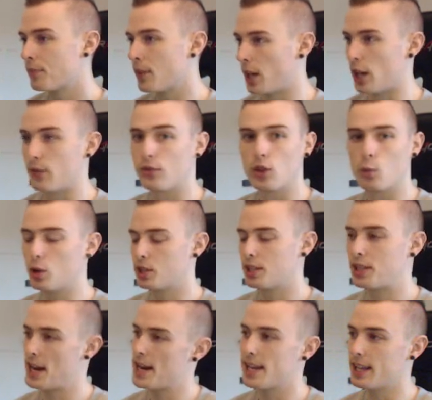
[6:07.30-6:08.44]
If you want to
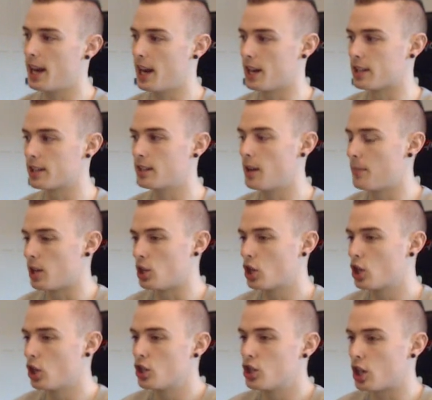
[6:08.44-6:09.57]
take it, that is. I mean, you
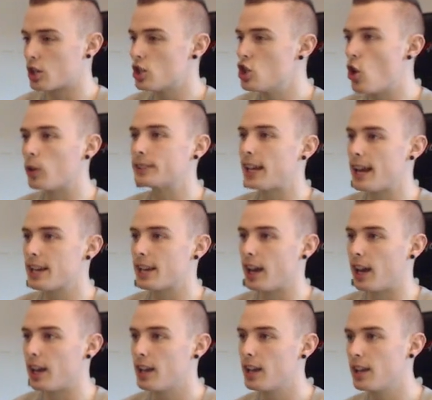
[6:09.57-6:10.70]
could just not take it